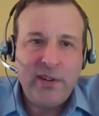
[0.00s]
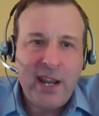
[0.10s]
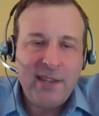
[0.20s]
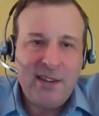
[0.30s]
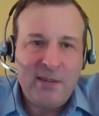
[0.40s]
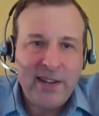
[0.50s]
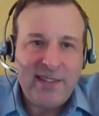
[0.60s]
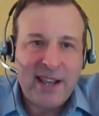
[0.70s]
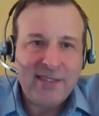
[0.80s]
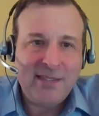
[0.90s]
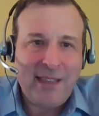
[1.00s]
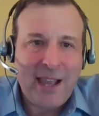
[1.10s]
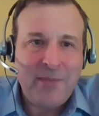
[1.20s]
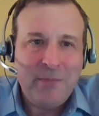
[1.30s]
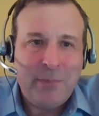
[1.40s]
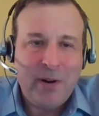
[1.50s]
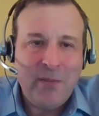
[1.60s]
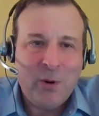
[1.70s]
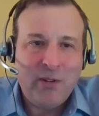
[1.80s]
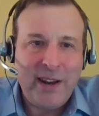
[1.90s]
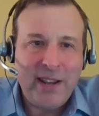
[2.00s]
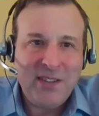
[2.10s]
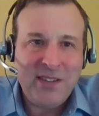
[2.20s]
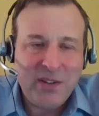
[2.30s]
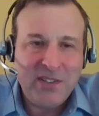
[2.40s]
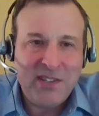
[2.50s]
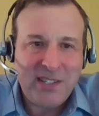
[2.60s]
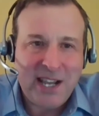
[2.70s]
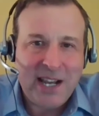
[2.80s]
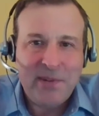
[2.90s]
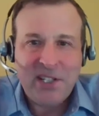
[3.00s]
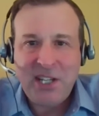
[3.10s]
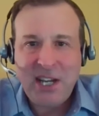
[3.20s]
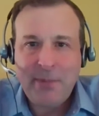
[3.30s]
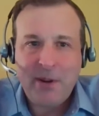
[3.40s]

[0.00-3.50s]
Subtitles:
days in my test lab and burn more risk, or is it time to ship?